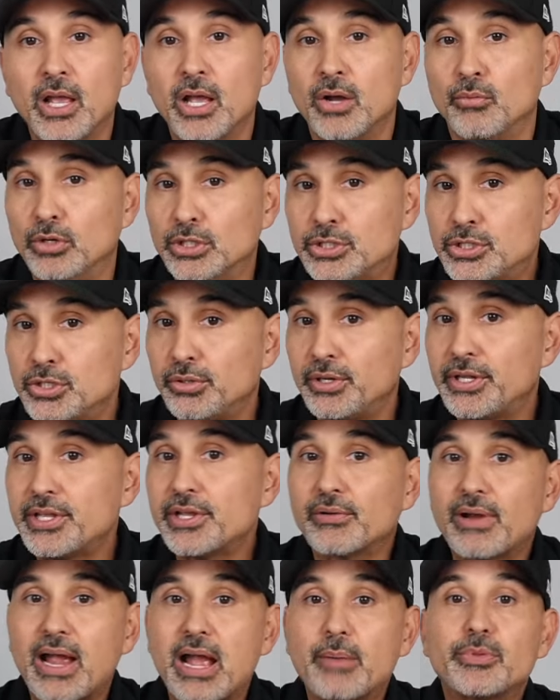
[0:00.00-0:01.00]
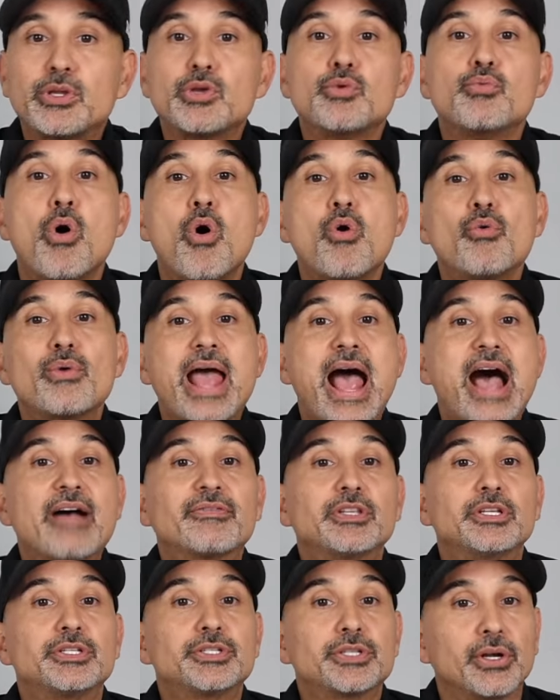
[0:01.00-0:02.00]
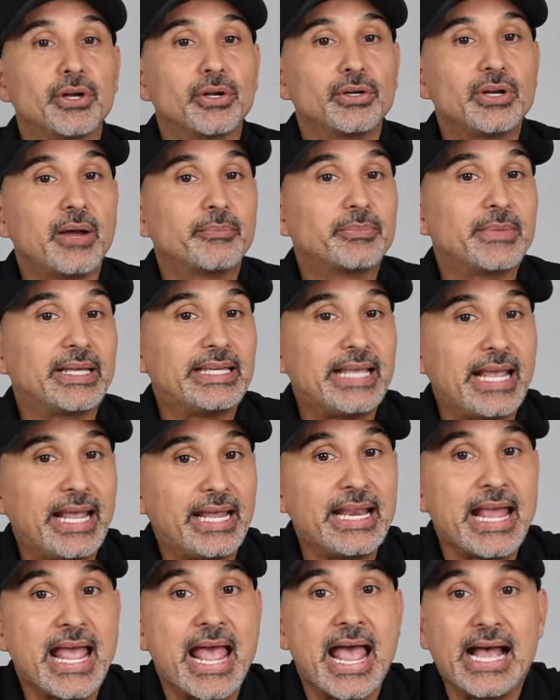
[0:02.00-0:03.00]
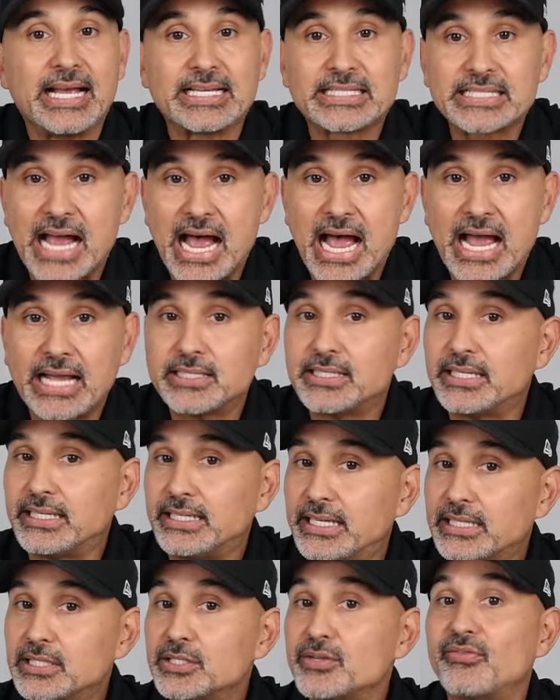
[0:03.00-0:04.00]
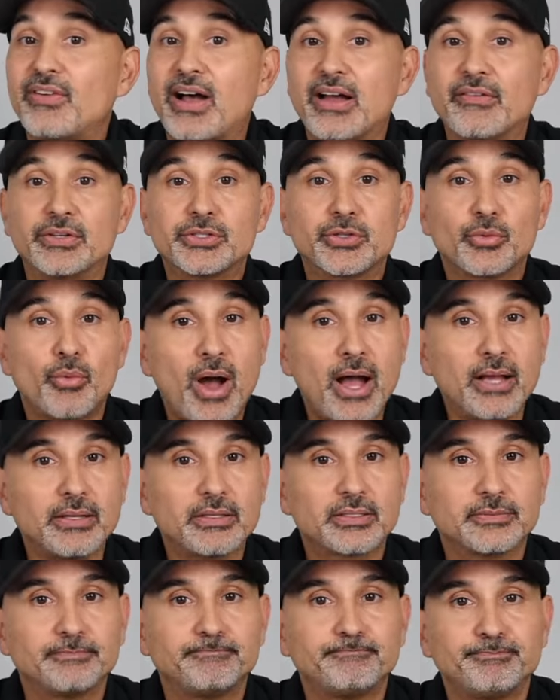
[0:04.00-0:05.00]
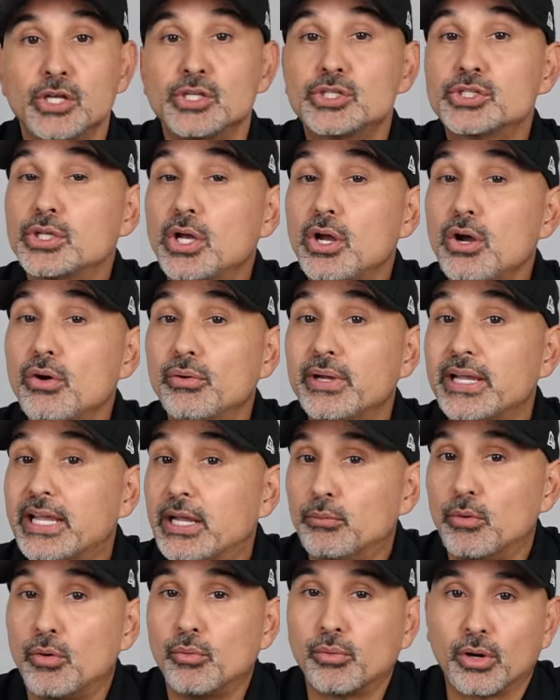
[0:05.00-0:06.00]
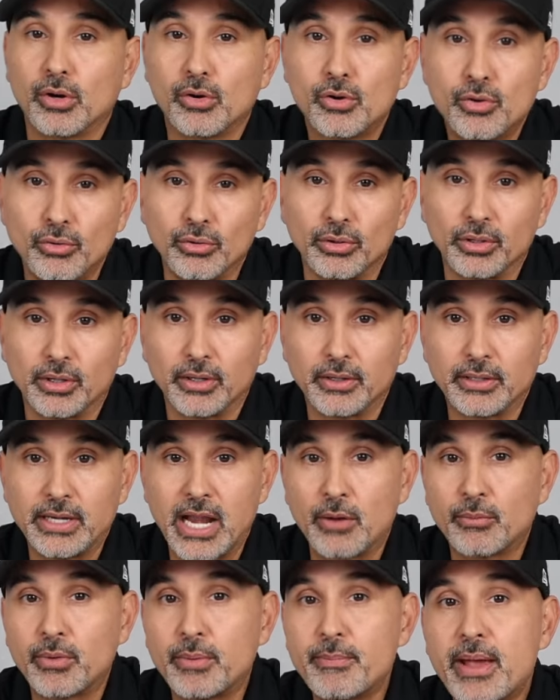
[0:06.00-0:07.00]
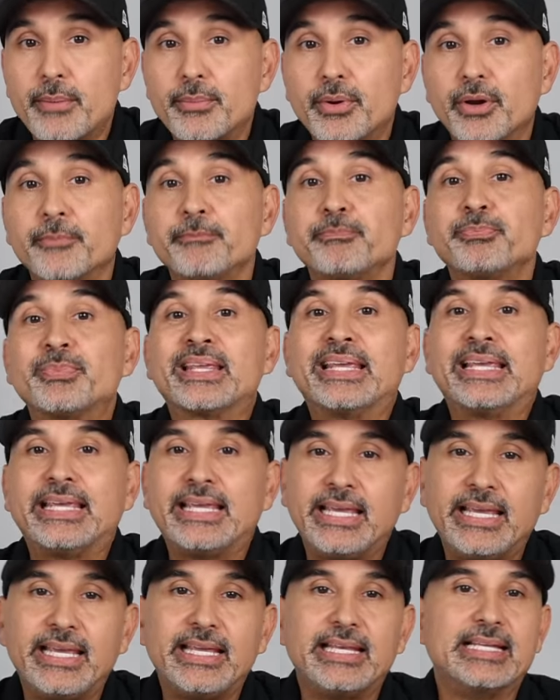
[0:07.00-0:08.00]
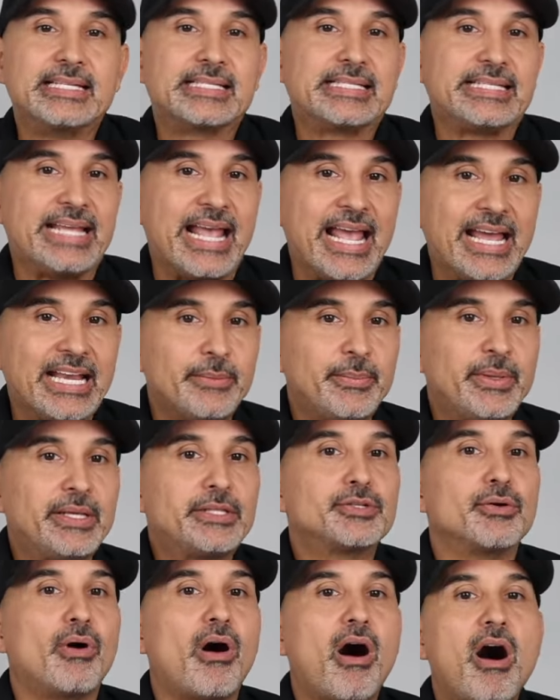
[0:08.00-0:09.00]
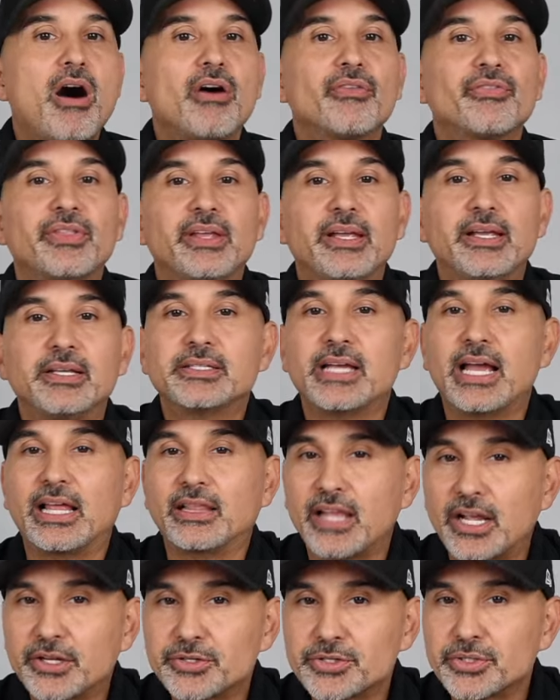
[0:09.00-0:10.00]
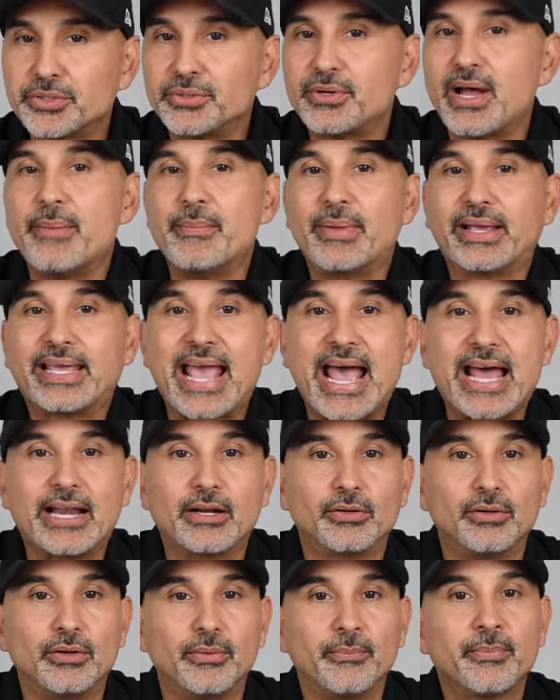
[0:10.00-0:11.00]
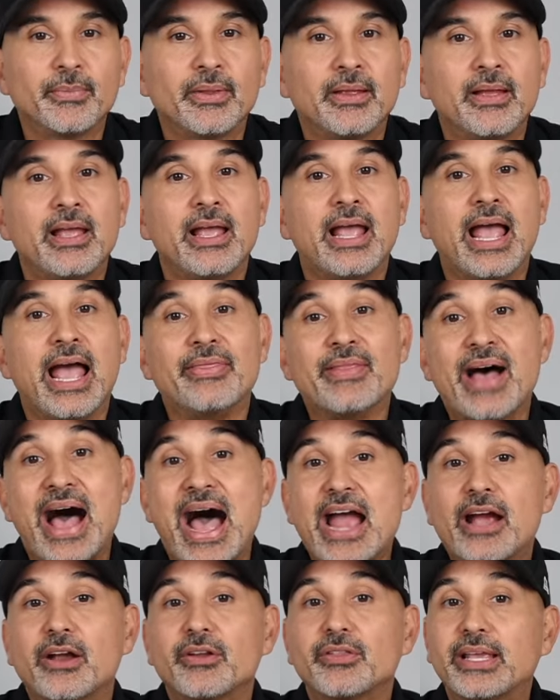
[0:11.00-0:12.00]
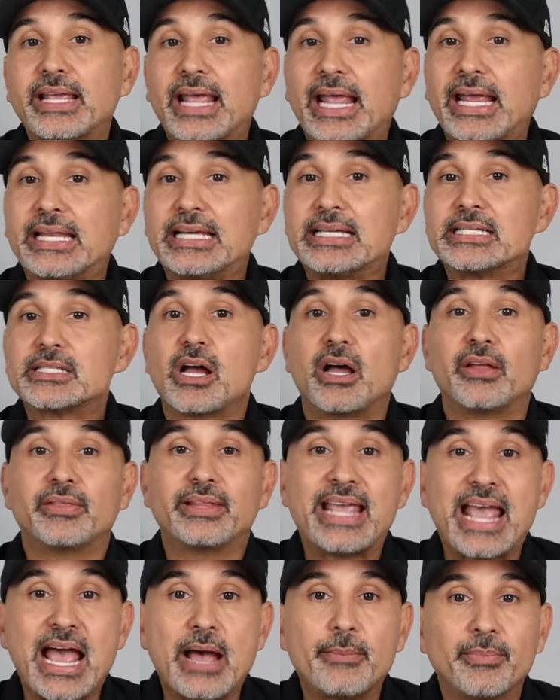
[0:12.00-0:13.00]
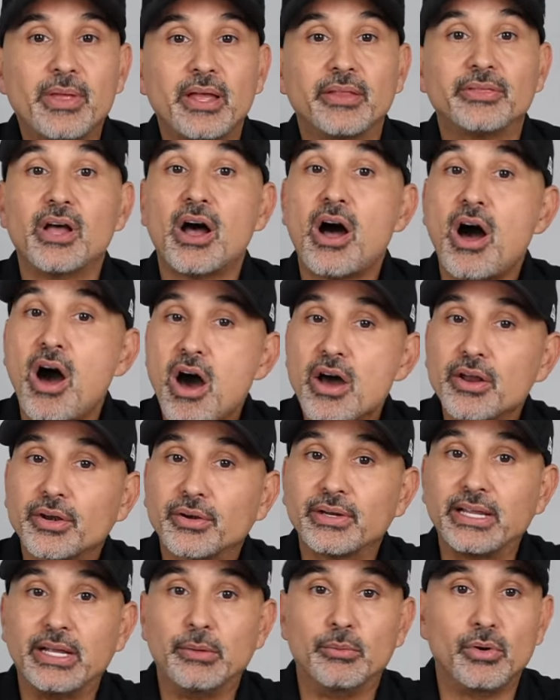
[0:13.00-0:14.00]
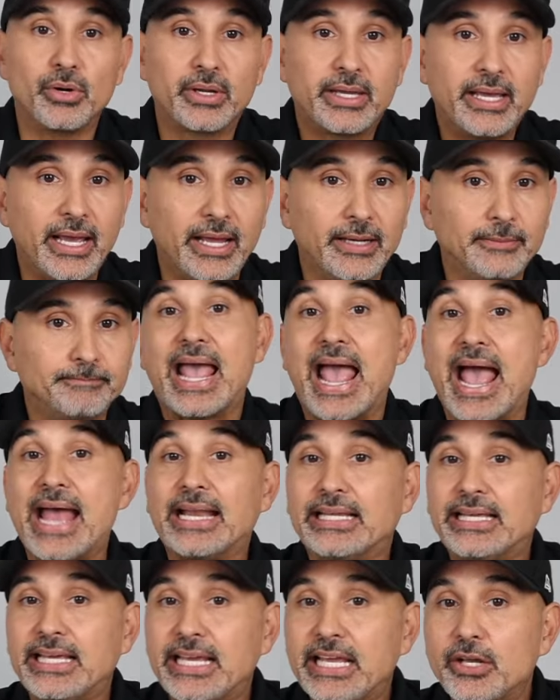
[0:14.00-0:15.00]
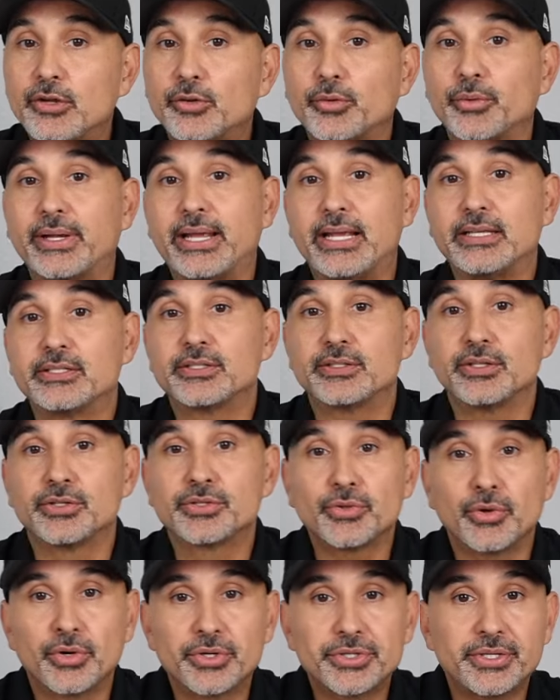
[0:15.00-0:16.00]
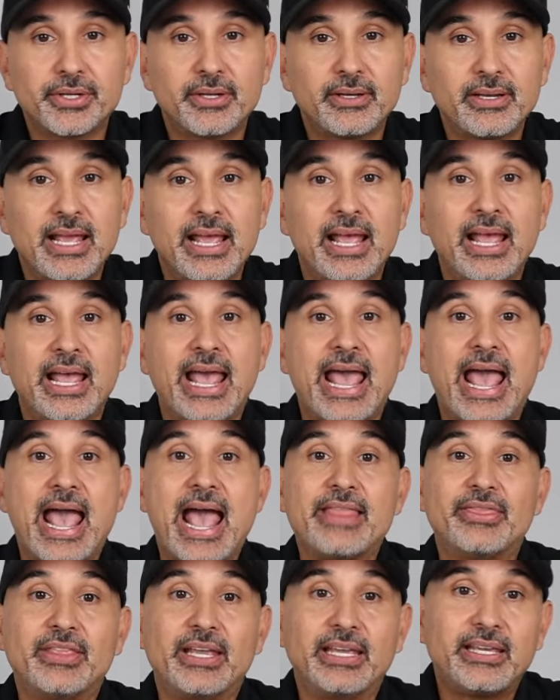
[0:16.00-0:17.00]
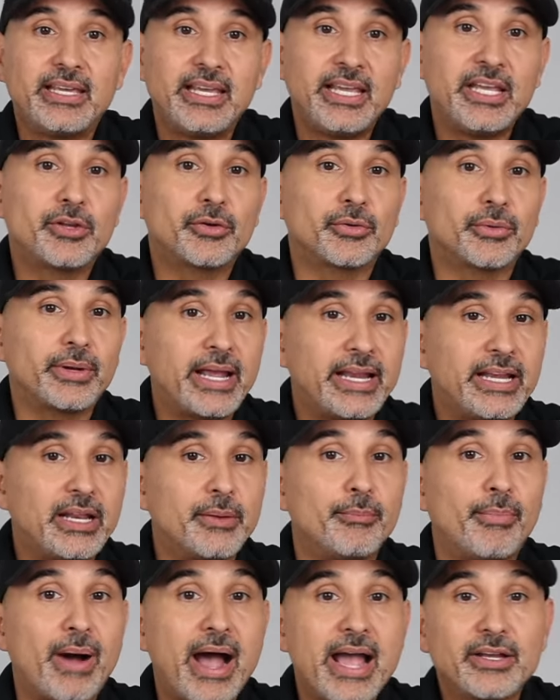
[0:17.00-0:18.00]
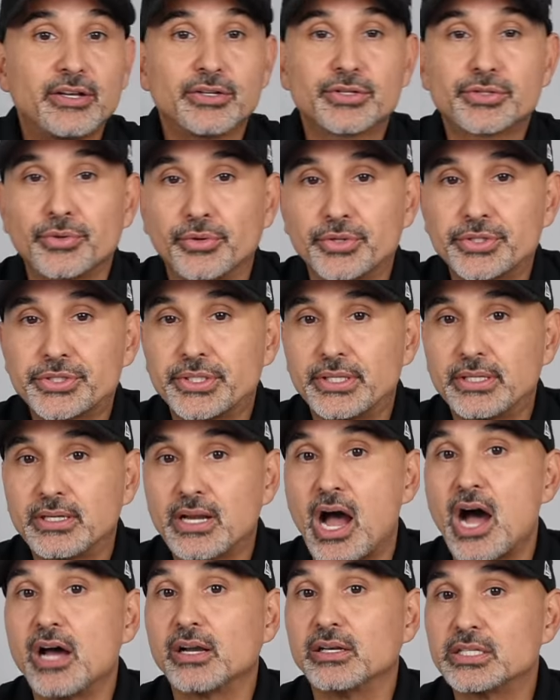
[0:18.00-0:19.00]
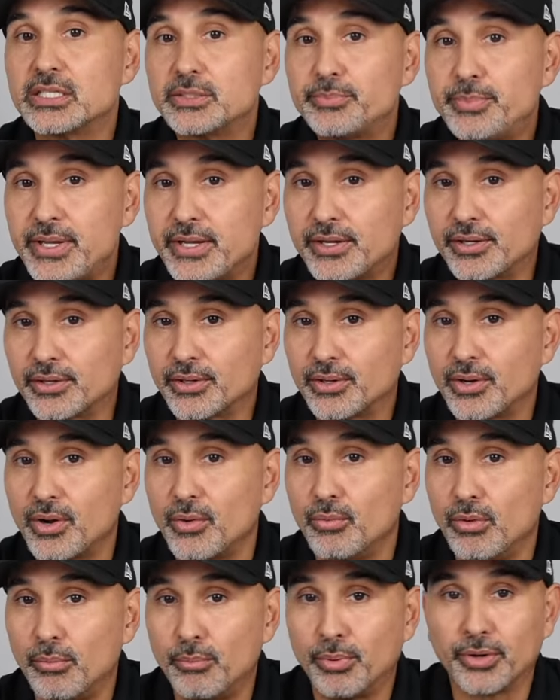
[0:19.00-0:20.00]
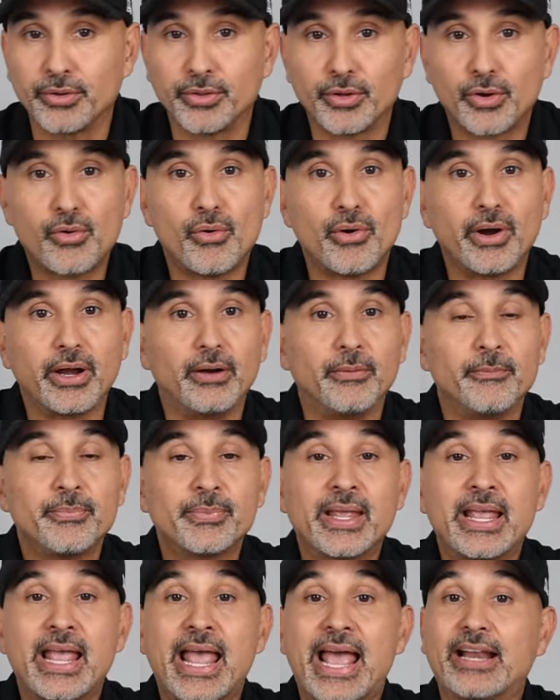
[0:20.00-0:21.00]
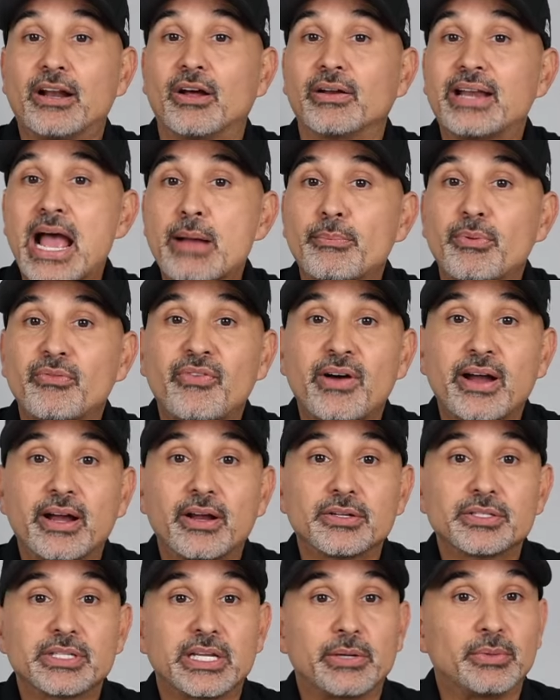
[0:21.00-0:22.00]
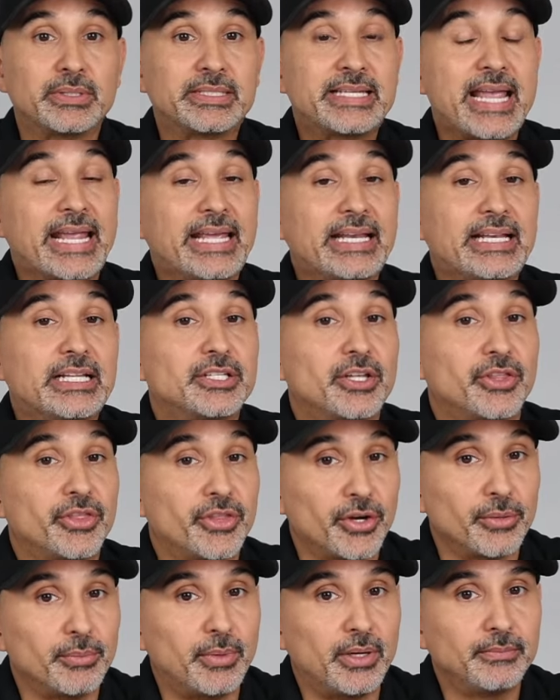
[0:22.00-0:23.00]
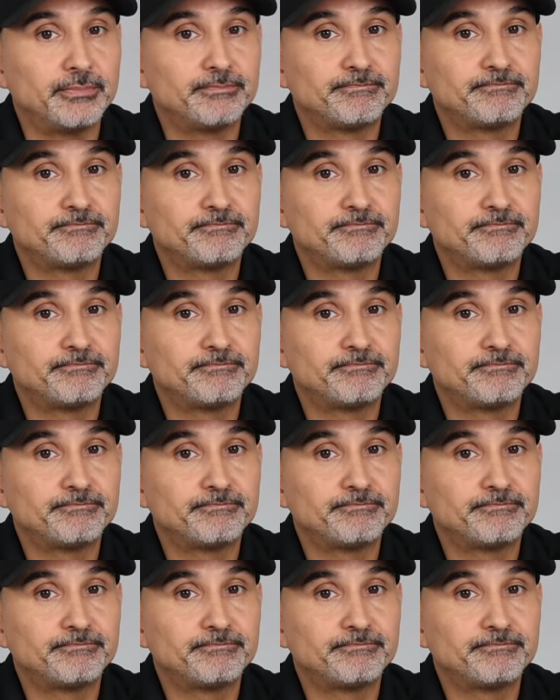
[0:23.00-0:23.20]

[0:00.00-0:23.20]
When tuning your amp, you won't have to turn up the gain as high to get to 500 watts. So it will run cooler. Now remember, heat is the enemy to all things electrical and mechanical. And the higher the gain is on the amp, the hotter it will get. And heat creates distortion, and the heat created by distortion on a speaker will burn the coil. And on amplifiers, it will take it into thermal.